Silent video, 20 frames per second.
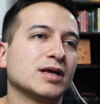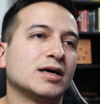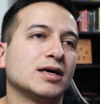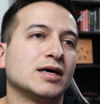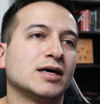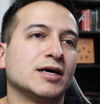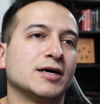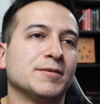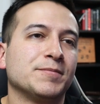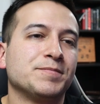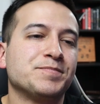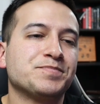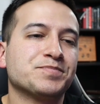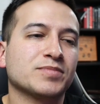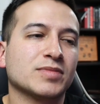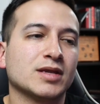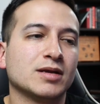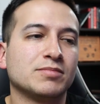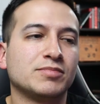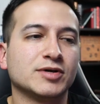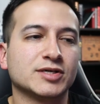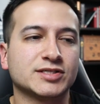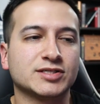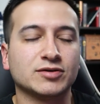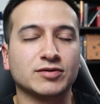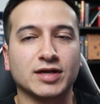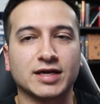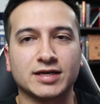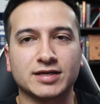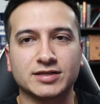But
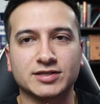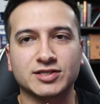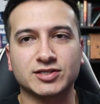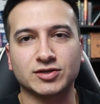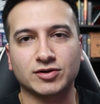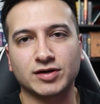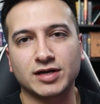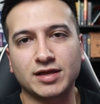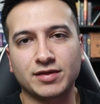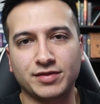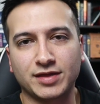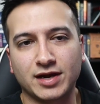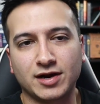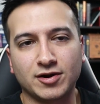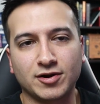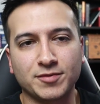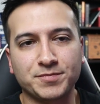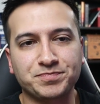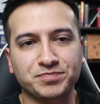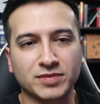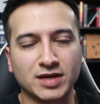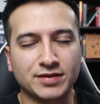so like starting there,